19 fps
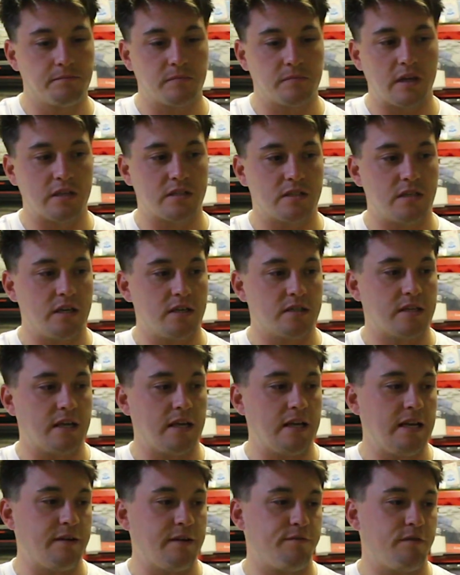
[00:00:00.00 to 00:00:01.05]
This is the
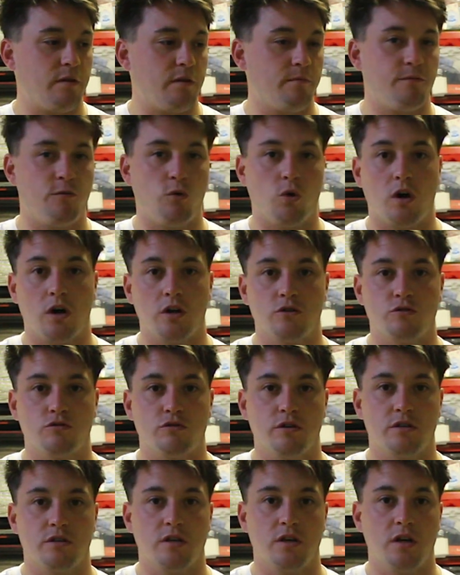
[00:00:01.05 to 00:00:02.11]
Lithium
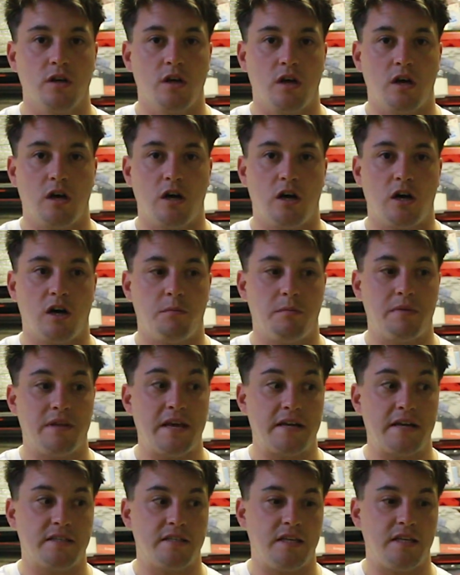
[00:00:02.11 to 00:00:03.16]
400
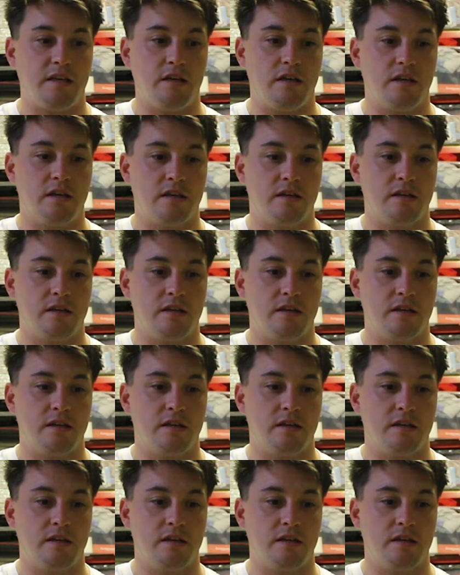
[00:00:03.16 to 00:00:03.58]
Yeti